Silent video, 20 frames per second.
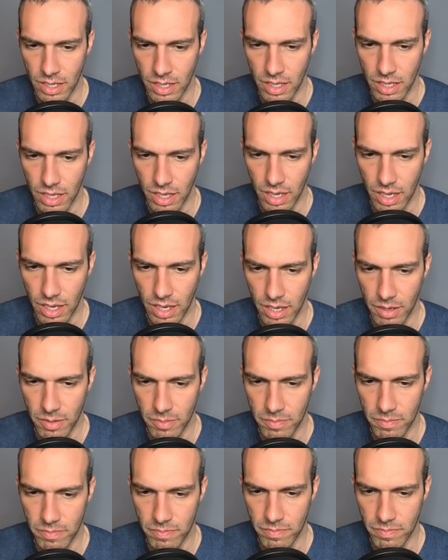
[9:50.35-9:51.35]

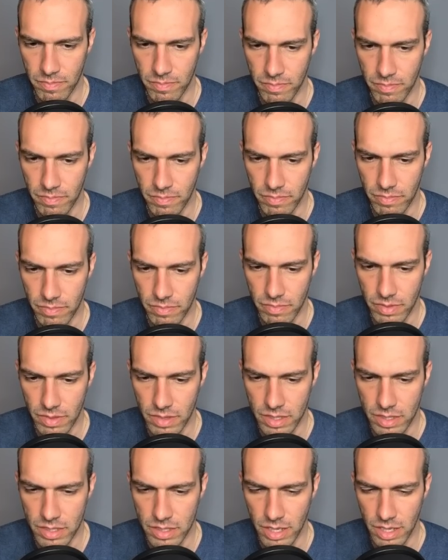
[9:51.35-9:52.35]
The
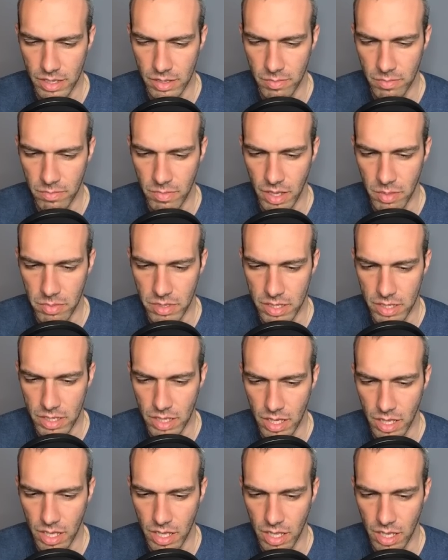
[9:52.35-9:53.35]
Tink maybe
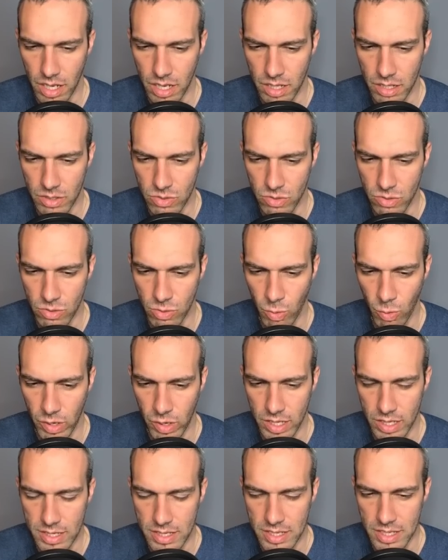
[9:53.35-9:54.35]
did
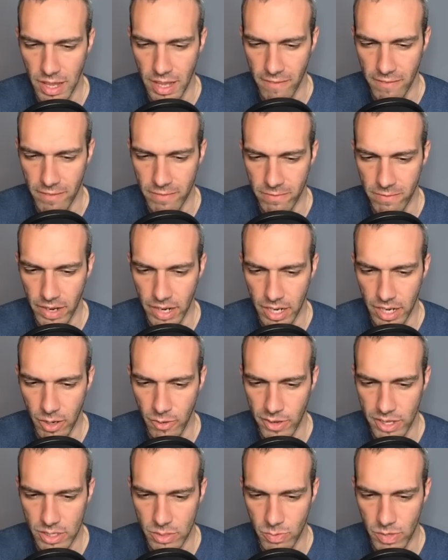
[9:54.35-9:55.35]
27 fairy
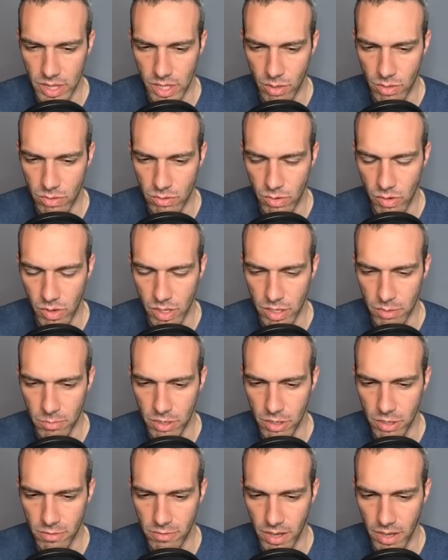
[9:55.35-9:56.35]
winds without throwing a move.